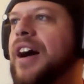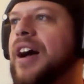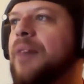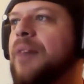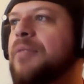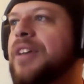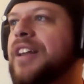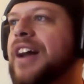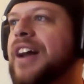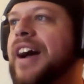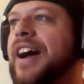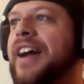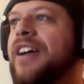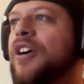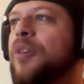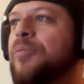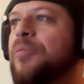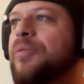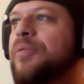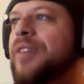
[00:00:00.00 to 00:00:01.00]
I mean, I
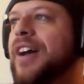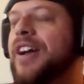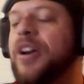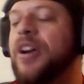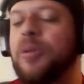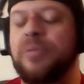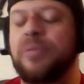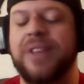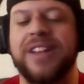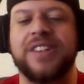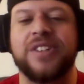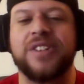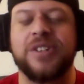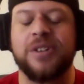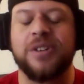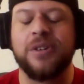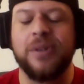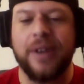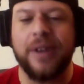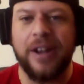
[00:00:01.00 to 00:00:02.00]
hope that's
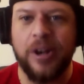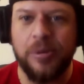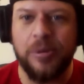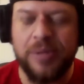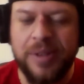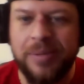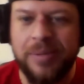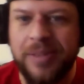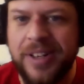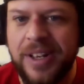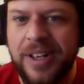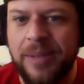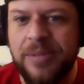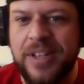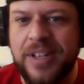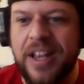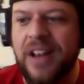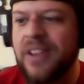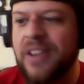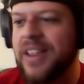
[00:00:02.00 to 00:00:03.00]
true. I hope something
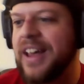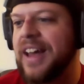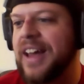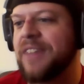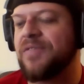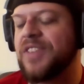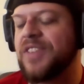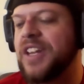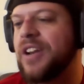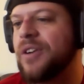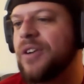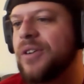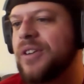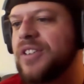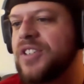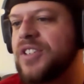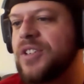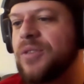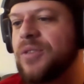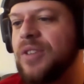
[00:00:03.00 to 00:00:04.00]
comes out of that.
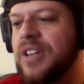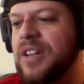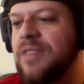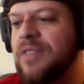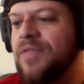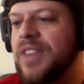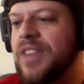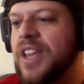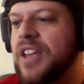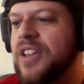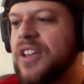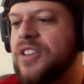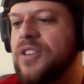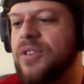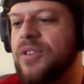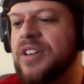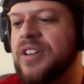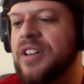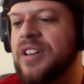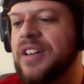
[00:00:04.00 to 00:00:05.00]
Sony
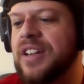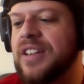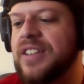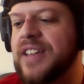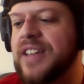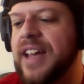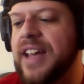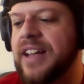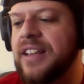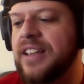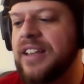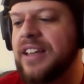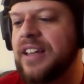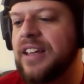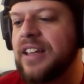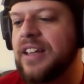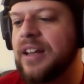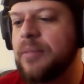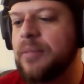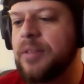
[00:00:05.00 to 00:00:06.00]
didn't
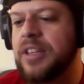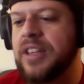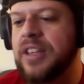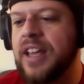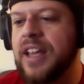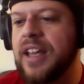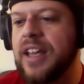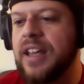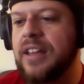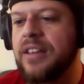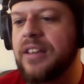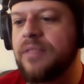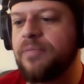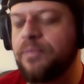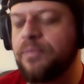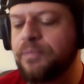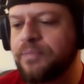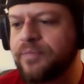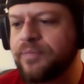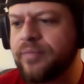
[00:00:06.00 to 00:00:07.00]
exactly. I mean, they
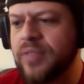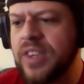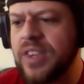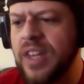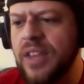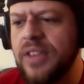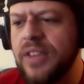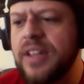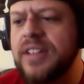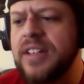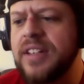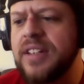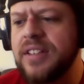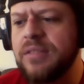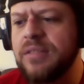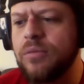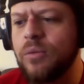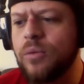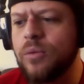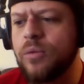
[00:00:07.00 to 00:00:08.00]

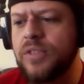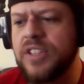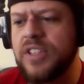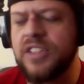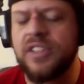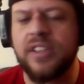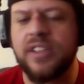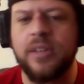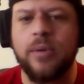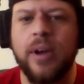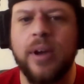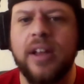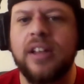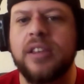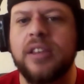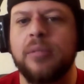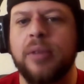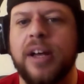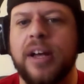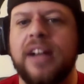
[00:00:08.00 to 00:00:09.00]
did decently well
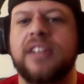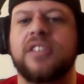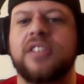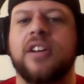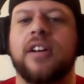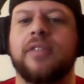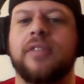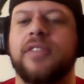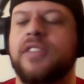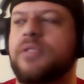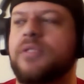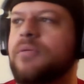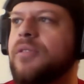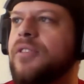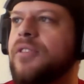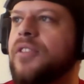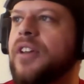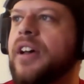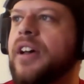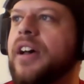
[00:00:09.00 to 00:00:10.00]
at the box office
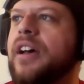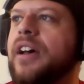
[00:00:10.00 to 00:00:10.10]
with